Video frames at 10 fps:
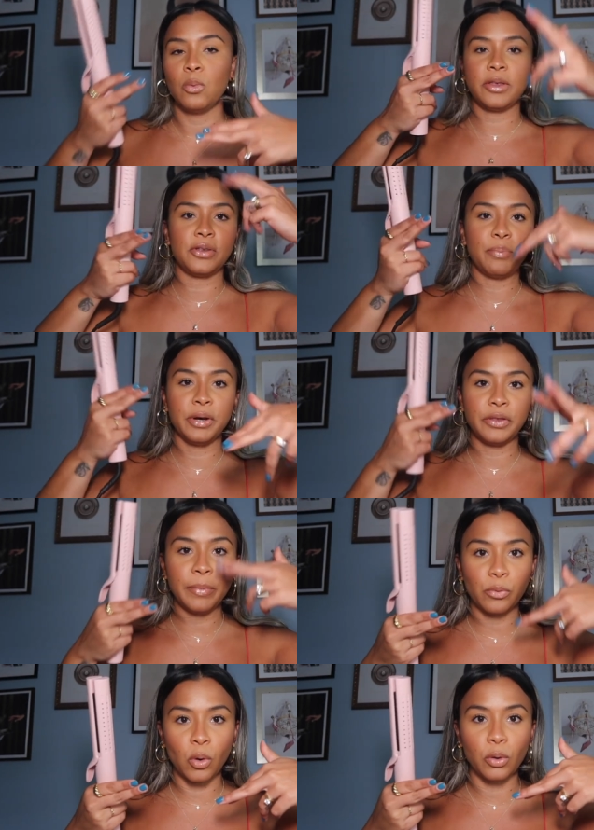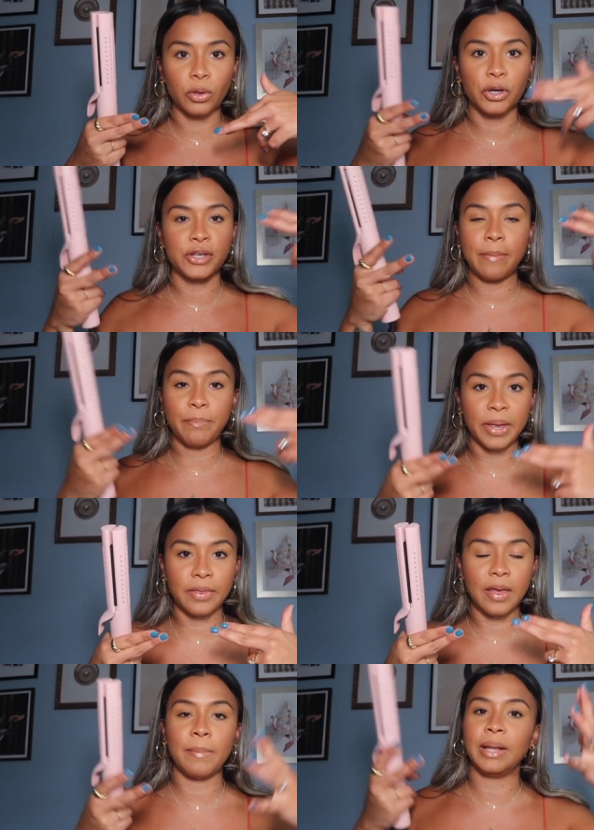whether they put them in rollers and
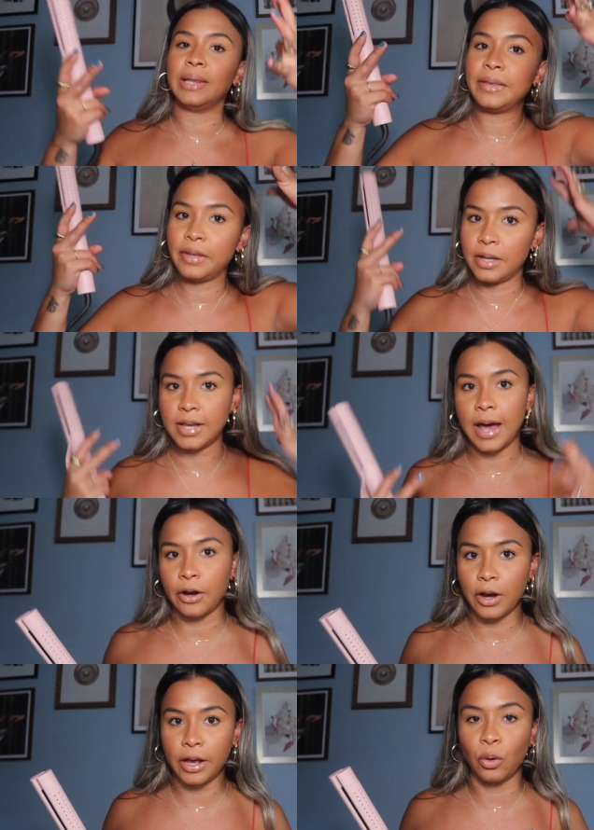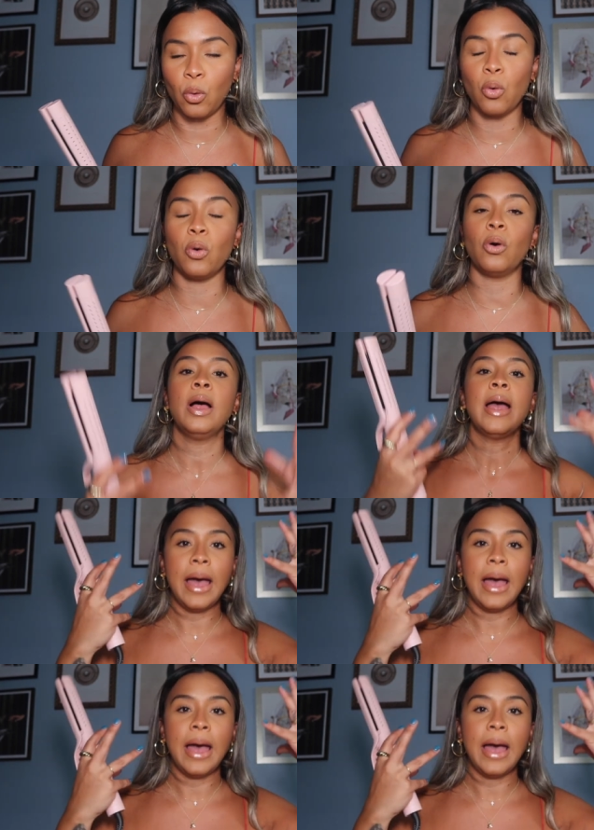pin them, let the entire head cool,